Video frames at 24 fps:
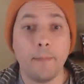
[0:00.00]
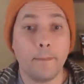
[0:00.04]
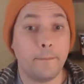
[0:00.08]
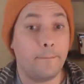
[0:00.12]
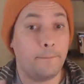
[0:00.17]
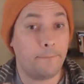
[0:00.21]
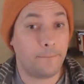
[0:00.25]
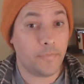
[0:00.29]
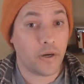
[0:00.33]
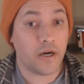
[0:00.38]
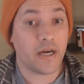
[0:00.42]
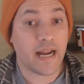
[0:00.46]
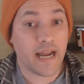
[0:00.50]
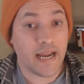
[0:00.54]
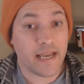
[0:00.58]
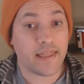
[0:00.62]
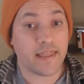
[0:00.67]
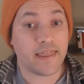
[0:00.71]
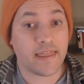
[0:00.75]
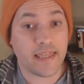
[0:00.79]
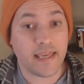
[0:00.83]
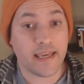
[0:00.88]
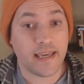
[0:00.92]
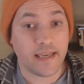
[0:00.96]
But I
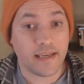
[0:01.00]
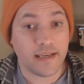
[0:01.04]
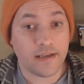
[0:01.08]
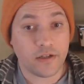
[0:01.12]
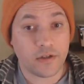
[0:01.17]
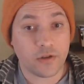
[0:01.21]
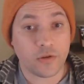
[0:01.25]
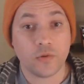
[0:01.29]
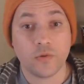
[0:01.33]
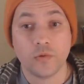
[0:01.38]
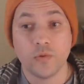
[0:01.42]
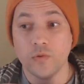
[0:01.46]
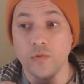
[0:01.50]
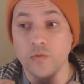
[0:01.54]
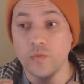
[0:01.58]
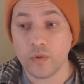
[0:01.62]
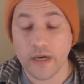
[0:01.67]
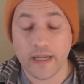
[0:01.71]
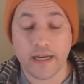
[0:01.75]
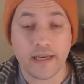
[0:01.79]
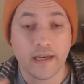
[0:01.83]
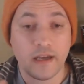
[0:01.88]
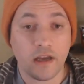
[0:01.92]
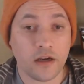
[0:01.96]
think when
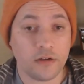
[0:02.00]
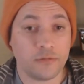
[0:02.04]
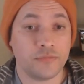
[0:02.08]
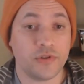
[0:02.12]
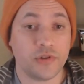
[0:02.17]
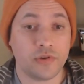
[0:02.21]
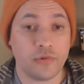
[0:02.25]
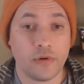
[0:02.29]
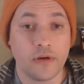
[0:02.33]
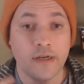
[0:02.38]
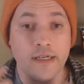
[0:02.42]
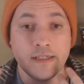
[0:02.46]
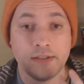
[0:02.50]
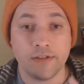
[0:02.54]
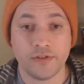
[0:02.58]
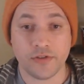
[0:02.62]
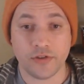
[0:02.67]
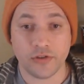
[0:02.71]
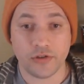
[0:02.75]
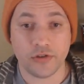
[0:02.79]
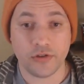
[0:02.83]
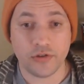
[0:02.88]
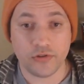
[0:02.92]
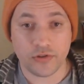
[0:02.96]
it comes to our
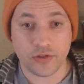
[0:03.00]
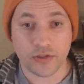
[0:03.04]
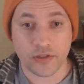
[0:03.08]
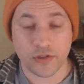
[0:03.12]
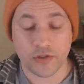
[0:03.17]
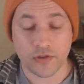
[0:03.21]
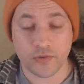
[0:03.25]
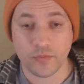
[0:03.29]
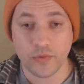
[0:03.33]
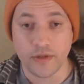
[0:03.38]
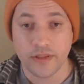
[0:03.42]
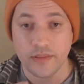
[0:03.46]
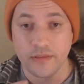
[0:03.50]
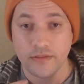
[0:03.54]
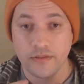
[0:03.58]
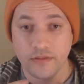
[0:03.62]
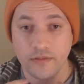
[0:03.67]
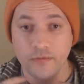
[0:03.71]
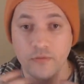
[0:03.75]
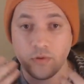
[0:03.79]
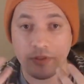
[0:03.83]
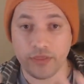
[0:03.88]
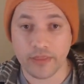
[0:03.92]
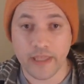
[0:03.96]
institutions, what
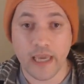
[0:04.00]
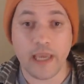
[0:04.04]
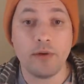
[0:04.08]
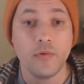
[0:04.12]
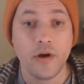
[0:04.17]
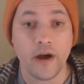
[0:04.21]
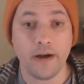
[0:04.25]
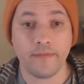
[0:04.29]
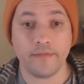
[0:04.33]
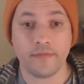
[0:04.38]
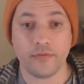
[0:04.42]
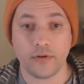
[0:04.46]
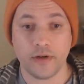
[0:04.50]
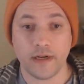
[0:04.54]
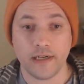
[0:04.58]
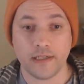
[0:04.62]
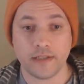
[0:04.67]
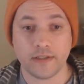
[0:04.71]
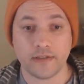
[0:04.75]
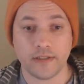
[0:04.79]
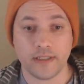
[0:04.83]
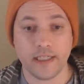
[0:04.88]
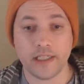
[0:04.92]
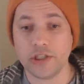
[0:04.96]
they want for us
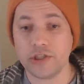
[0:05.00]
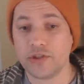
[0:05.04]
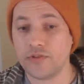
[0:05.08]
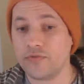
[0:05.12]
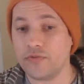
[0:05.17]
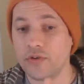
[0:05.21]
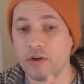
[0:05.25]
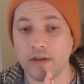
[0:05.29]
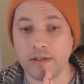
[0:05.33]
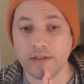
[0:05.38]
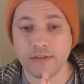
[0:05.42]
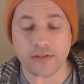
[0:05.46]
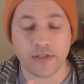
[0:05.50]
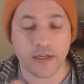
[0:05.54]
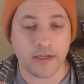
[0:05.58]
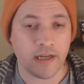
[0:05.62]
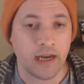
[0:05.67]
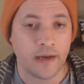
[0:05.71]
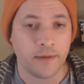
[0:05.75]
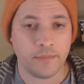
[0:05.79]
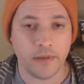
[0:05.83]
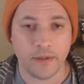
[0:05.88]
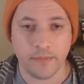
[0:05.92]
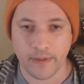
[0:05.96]
is for us to not
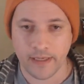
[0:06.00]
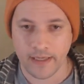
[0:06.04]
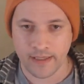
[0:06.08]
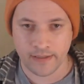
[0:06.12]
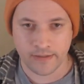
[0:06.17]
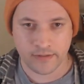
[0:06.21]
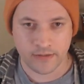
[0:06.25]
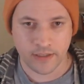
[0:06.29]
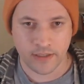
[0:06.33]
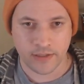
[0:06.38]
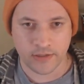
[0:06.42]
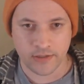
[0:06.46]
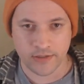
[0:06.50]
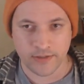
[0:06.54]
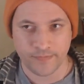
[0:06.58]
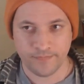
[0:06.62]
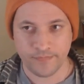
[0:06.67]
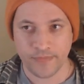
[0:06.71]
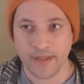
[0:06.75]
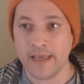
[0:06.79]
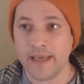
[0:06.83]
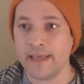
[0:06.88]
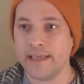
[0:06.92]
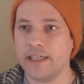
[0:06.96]
be paying attention,
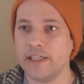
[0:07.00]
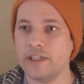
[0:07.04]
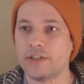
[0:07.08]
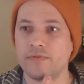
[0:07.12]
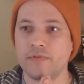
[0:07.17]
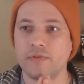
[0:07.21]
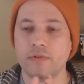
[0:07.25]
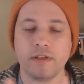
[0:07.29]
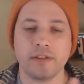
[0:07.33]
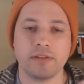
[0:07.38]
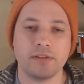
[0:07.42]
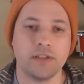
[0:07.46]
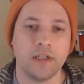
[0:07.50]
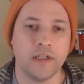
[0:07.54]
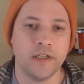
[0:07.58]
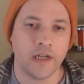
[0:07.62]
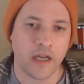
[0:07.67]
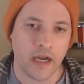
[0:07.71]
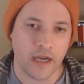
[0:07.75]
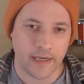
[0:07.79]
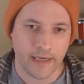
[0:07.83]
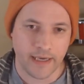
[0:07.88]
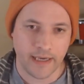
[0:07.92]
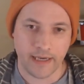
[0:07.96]
is for us to not
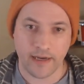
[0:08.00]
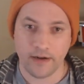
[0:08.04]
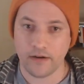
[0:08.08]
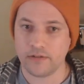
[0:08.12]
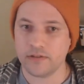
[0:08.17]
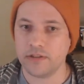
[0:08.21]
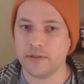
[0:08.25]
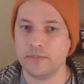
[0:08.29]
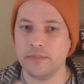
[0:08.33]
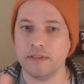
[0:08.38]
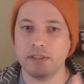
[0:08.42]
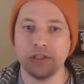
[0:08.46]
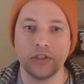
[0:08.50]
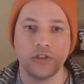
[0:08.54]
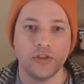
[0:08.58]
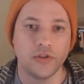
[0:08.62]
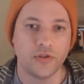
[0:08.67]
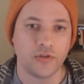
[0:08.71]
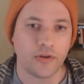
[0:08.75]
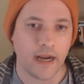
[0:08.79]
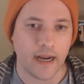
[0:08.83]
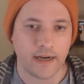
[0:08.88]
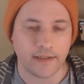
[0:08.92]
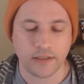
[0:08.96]
care, to be
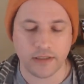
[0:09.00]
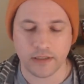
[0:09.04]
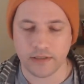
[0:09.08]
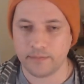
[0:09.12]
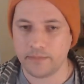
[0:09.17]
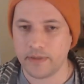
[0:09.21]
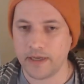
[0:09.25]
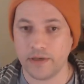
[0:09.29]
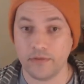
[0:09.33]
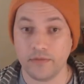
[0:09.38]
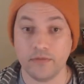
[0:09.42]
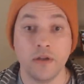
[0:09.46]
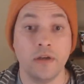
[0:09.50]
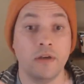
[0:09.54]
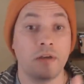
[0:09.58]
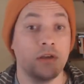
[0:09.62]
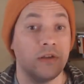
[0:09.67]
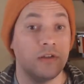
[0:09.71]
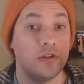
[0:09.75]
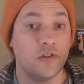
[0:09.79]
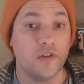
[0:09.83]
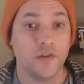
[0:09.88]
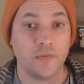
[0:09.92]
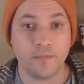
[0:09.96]
distracted by
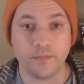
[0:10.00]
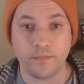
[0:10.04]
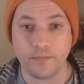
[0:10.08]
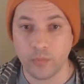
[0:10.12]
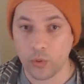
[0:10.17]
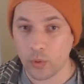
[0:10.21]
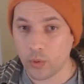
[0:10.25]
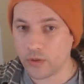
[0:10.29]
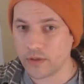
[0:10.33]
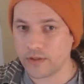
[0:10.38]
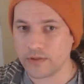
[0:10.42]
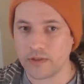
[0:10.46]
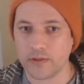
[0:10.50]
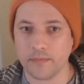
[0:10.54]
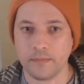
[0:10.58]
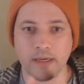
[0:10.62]
sports, by